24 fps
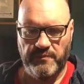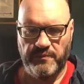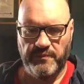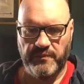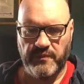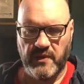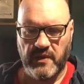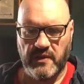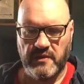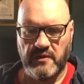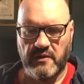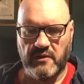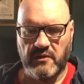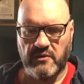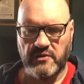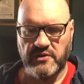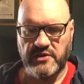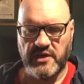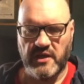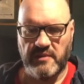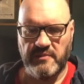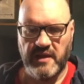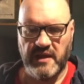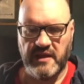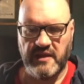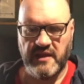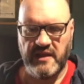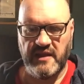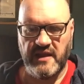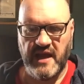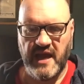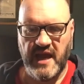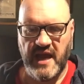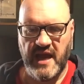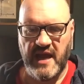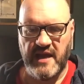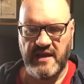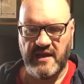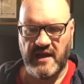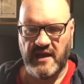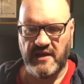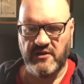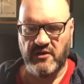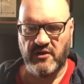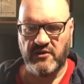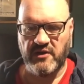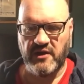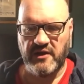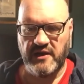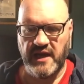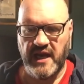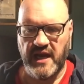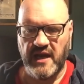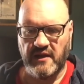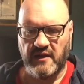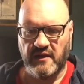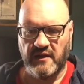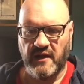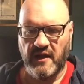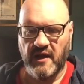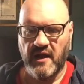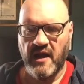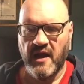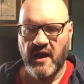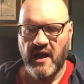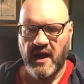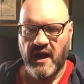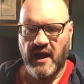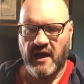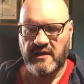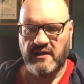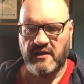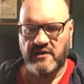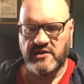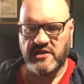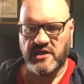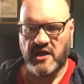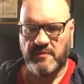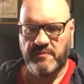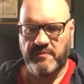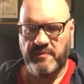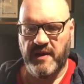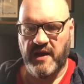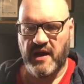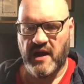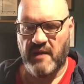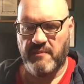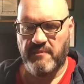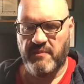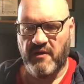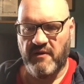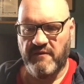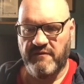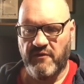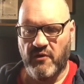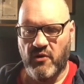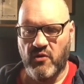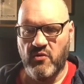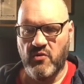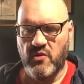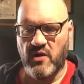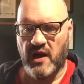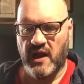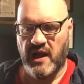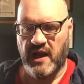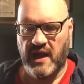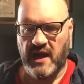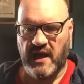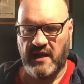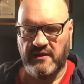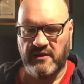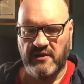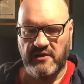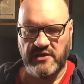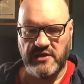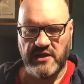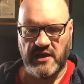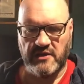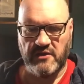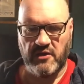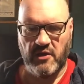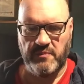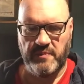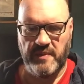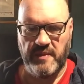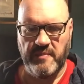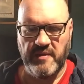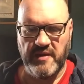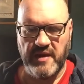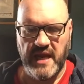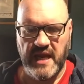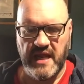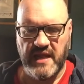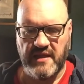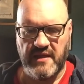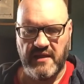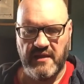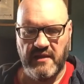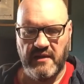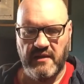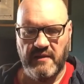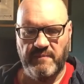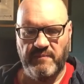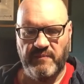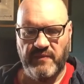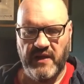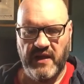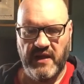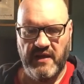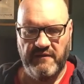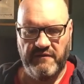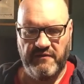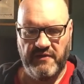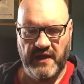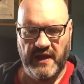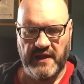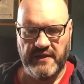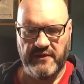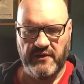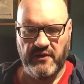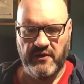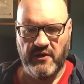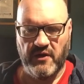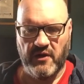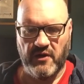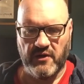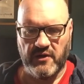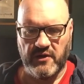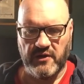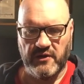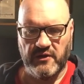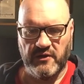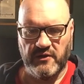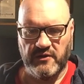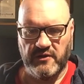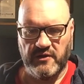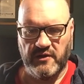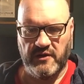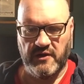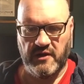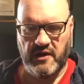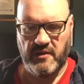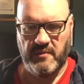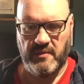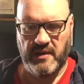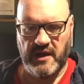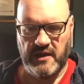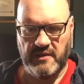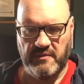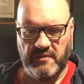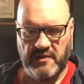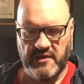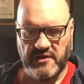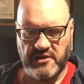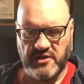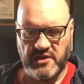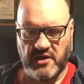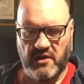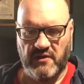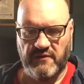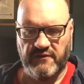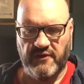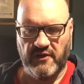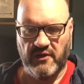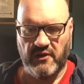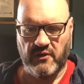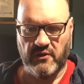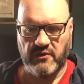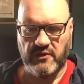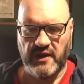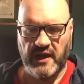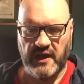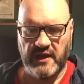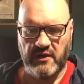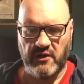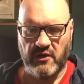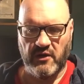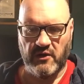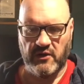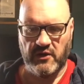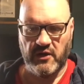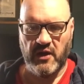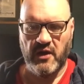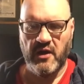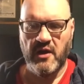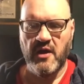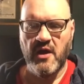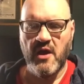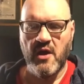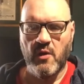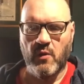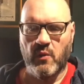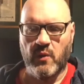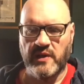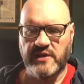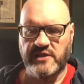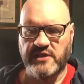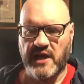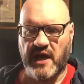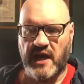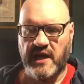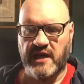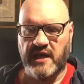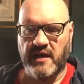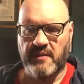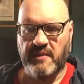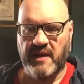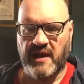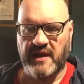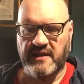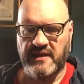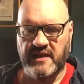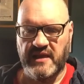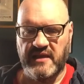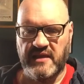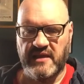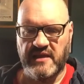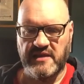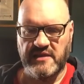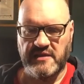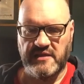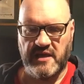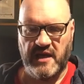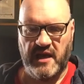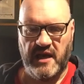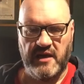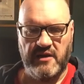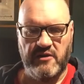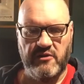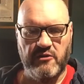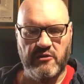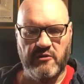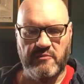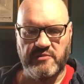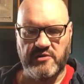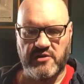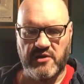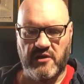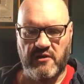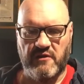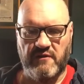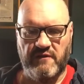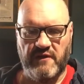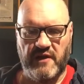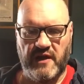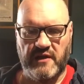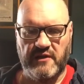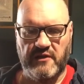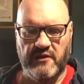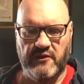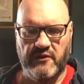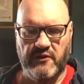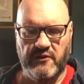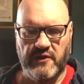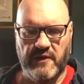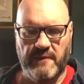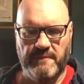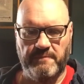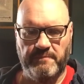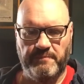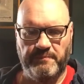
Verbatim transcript: And the Lord shall make thee the head, and not the tail. And thou shalt be above only, and thou shalt not be beneath, if that thou hearken unto the commandments of the Lord thy God, which I command thee this day to observe and to do them.